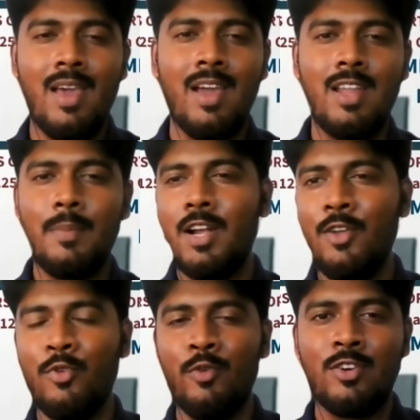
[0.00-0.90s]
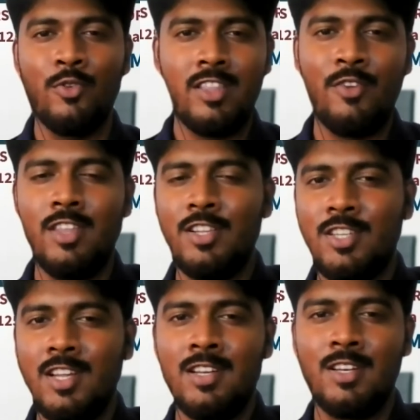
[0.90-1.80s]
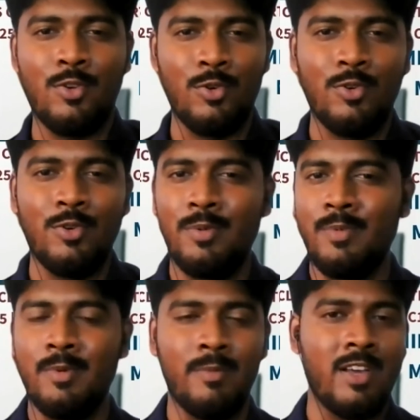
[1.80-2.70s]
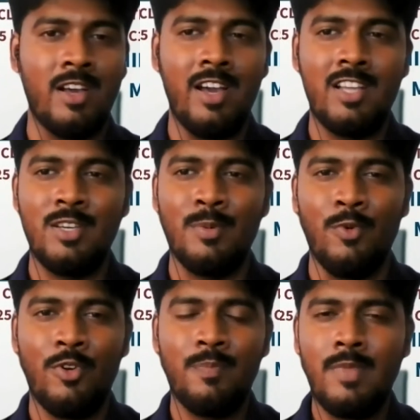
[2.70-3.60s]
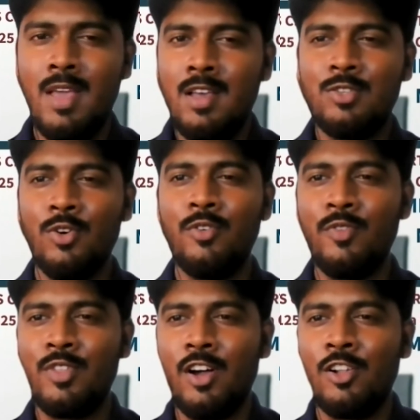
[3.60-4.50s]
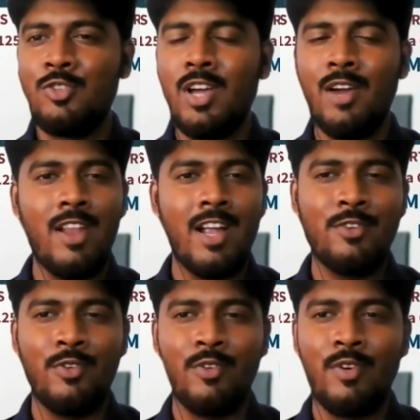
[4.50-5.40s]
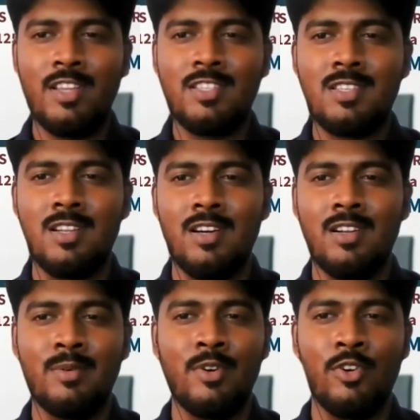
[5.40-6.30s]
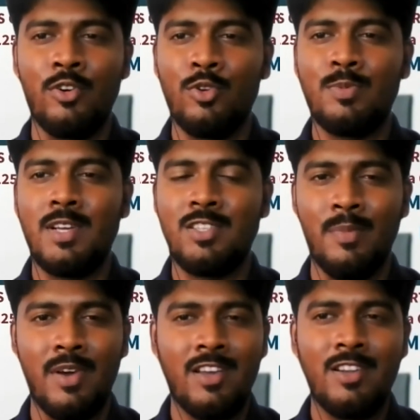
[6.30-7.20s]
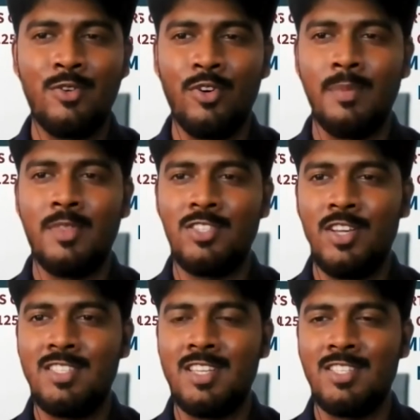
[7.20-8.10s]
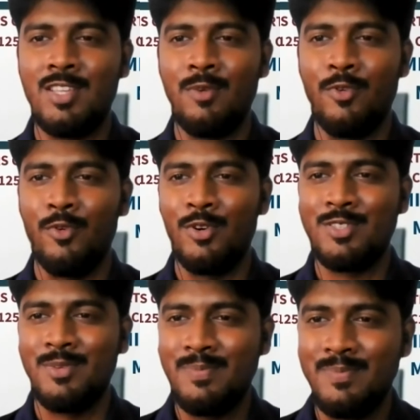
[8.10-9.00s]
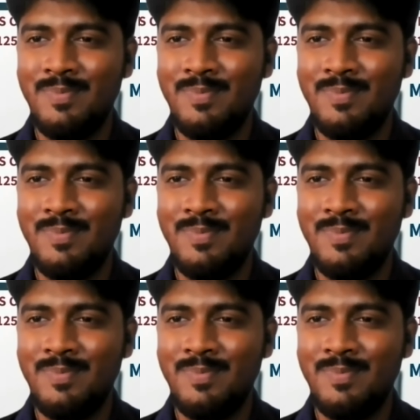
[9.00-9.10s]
And definitely we work together with the district to achieve more. So also I would like to request Toastmaster Mayank to come on the stage and say a few words.